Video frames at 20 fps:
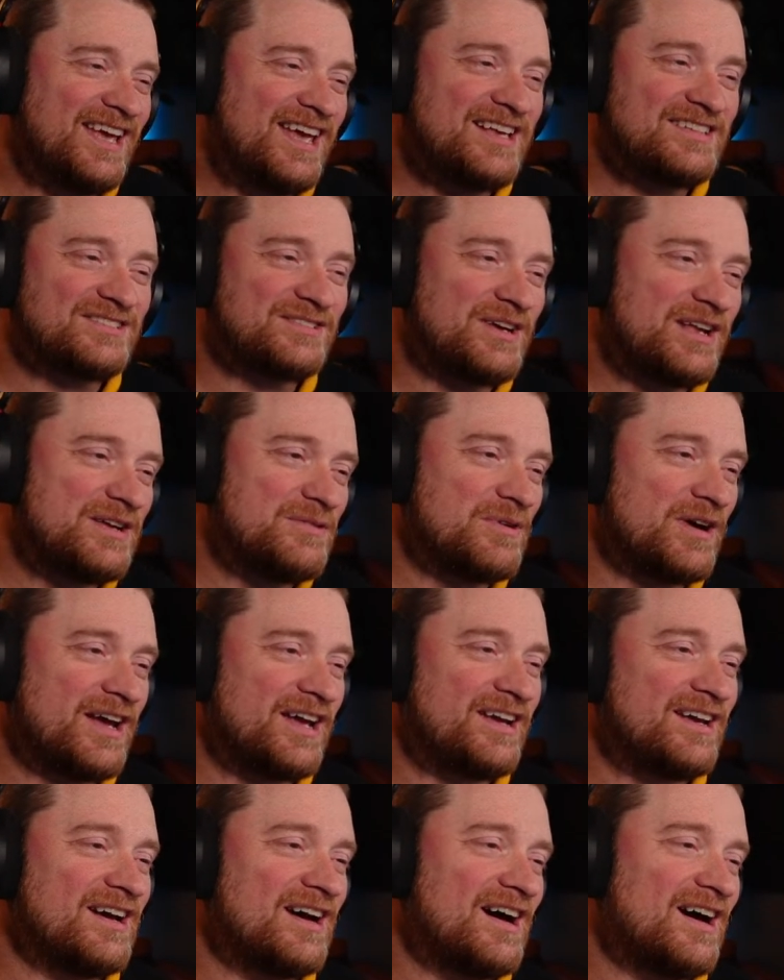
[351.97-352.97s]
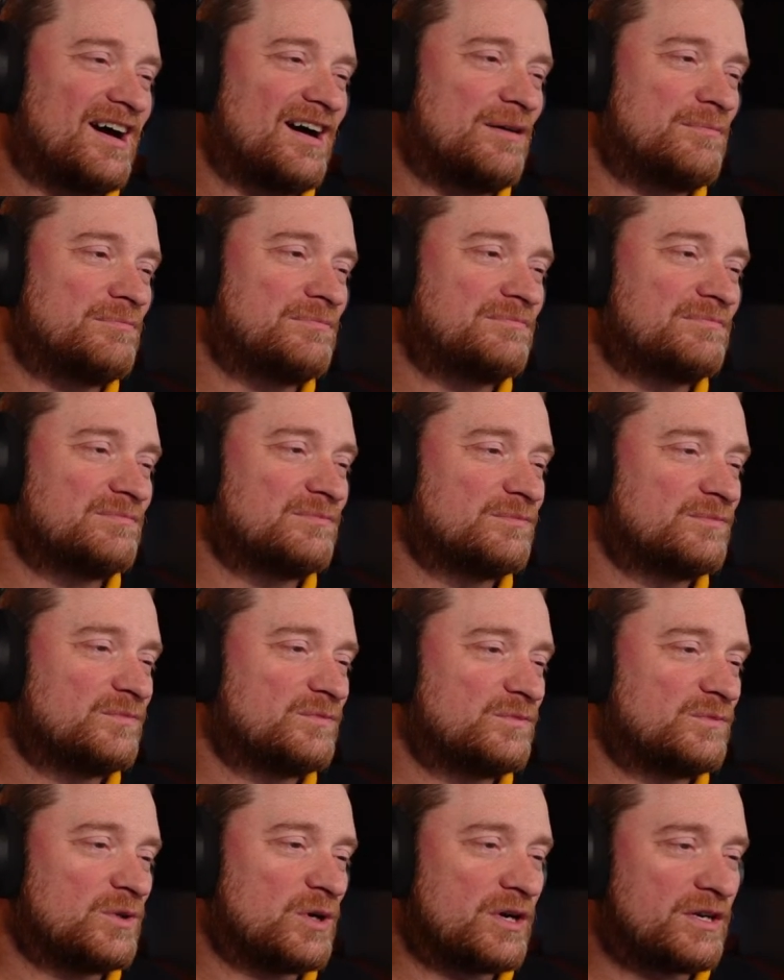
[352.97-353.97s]
So anyway,
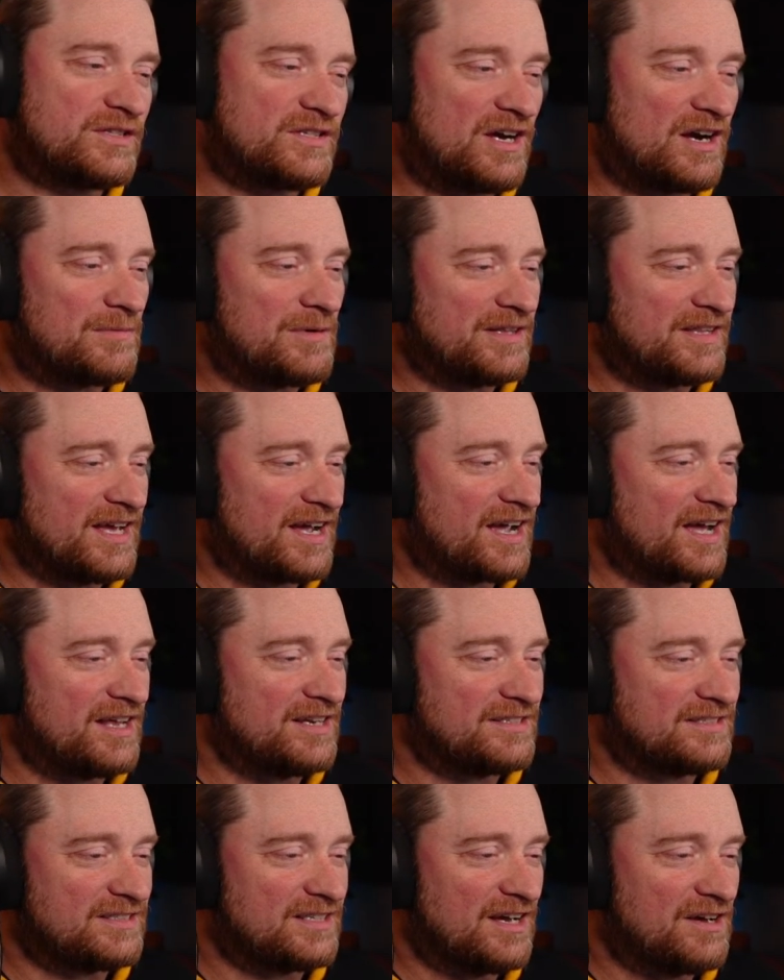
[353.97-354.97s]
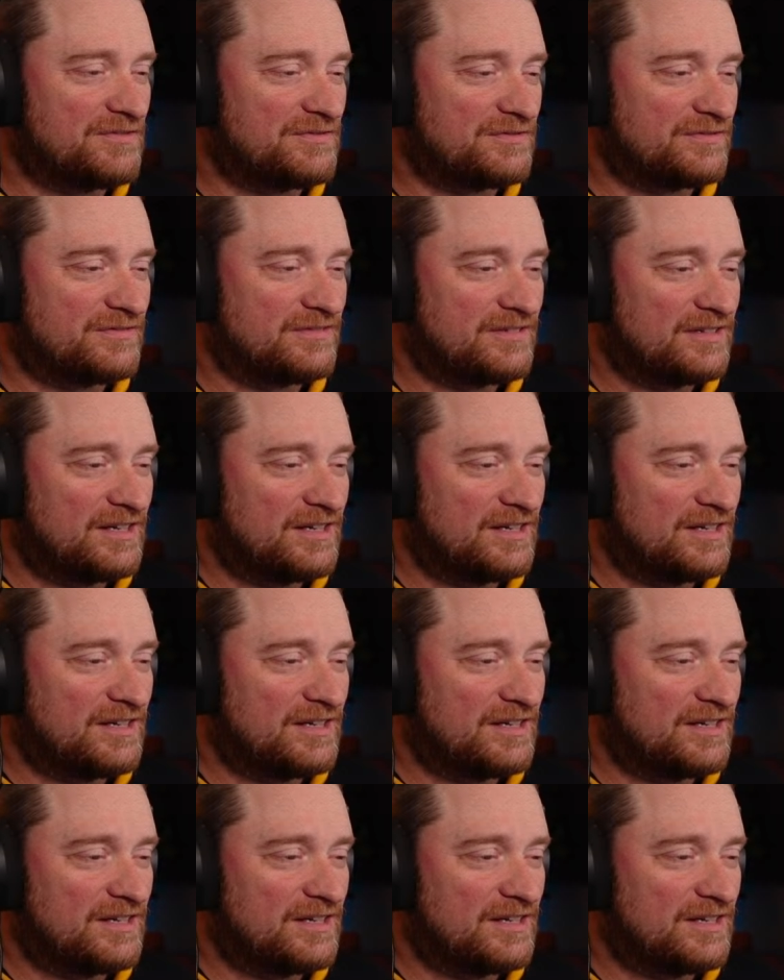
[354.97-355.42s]
we're going to talk about that kind of stuff.